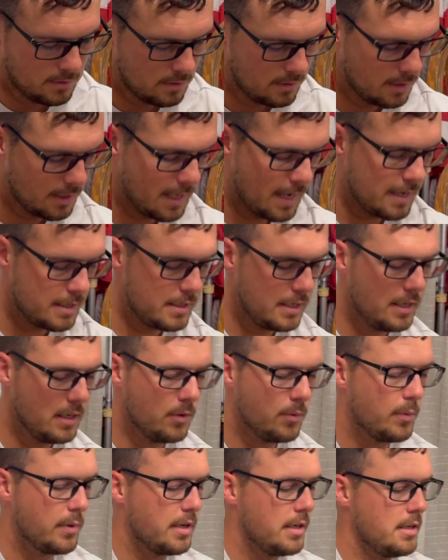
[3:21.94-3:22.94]
that
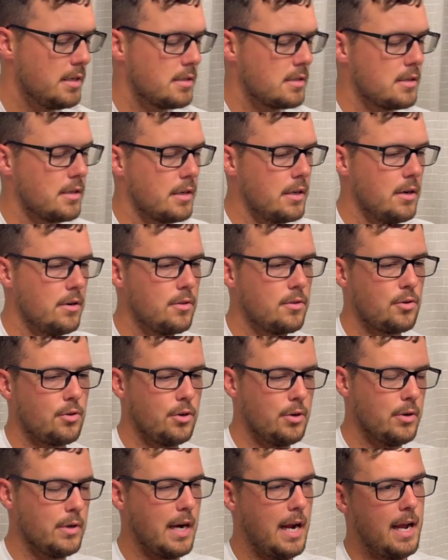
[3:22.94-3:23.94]
deal was to go
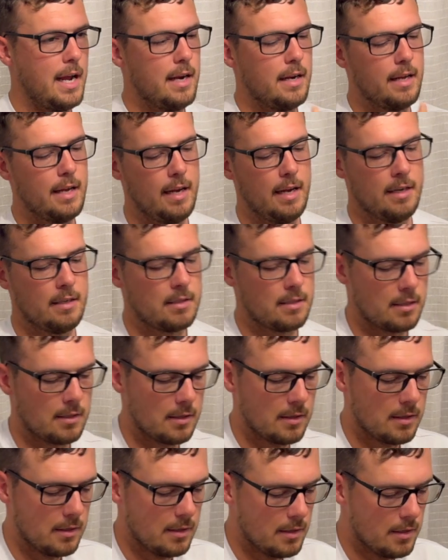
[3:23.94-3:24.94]
through and get
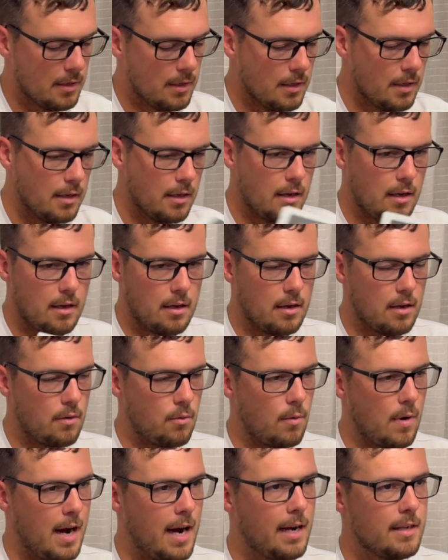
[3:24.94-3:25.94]

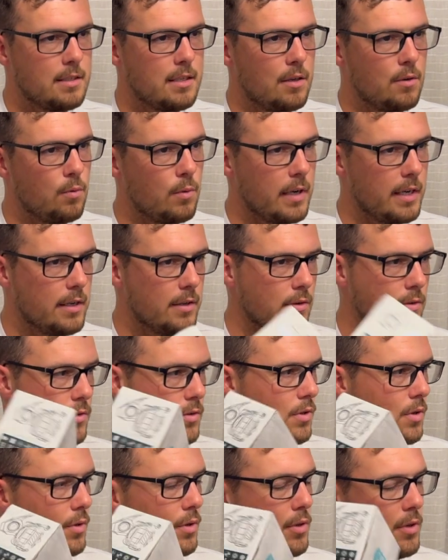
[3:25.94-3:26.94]
rods and reels.
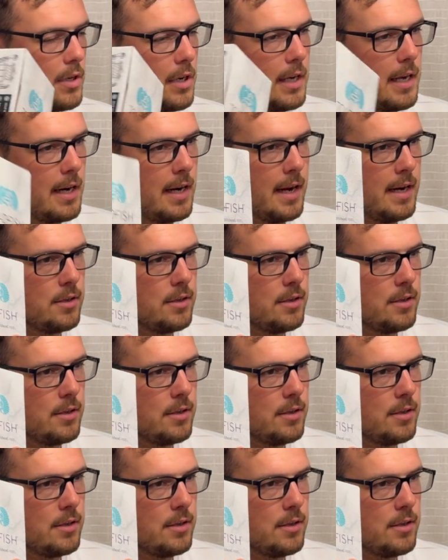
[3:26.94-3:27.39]
So you could get a